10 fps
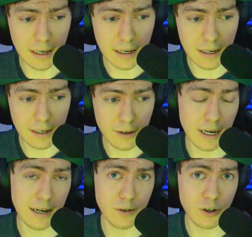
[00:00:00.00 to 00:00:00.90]
you have
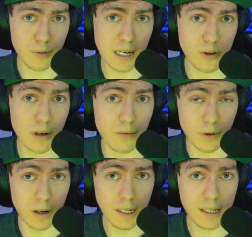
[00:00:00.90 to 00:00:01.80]
to try to
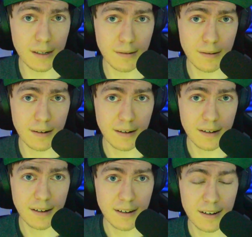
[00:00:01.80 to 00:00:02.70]
avoid
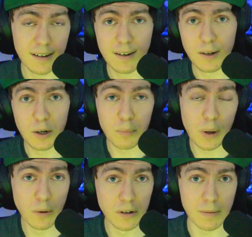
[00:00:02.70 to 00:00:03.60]
your
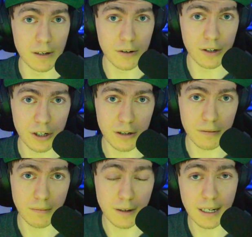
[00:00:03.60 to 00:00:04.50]
opponent's win condition,
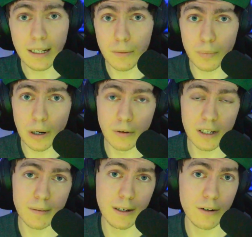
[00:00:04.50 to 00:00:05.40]
right? Your opponent's
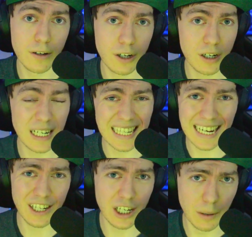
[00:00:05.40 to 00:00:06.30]
win condition is
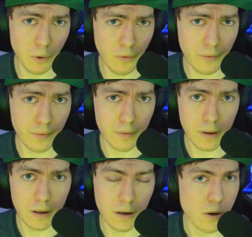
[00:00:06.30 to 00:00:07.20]
catching a move,
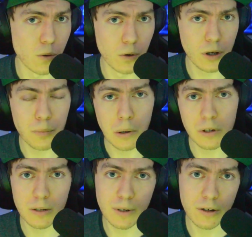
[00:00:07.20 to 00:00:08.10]
or your opponent's
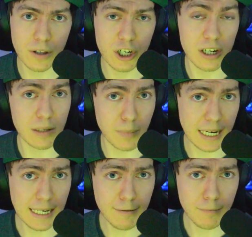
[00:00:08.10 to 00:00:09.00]
win condition is
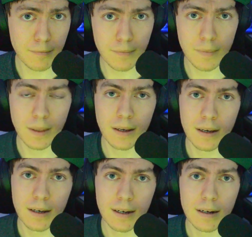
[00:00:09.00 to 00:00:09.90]
baiting.
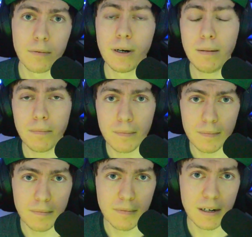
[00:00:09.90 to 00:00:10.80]
Well,
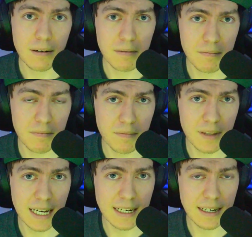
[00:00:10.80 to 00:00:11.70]

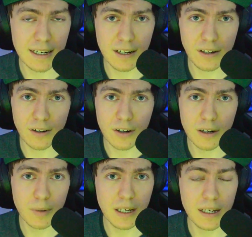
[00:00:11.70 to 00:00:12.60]
then you're gonna
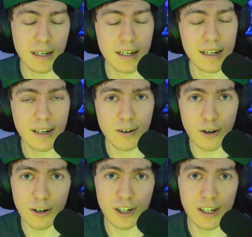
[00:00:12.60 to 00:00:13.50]
be
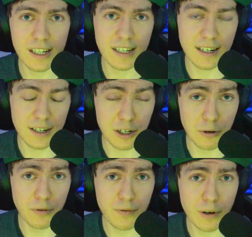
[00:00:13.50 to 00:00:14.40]
cautious. Don't
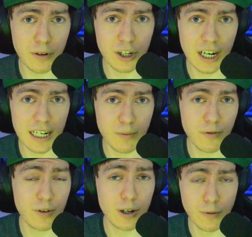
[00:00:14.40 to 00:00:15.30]
throw the charge move,
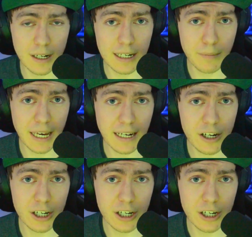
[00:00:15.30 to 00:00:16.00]
don't let them catch,